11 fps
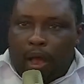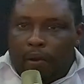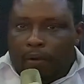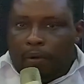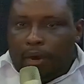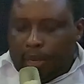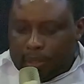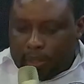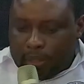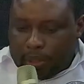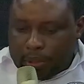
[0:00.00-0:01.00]
along the
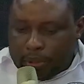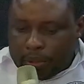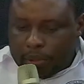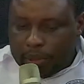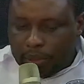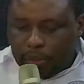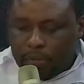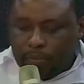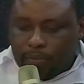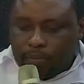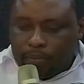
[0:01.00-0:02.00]
extension
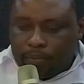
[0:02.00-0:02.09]
system.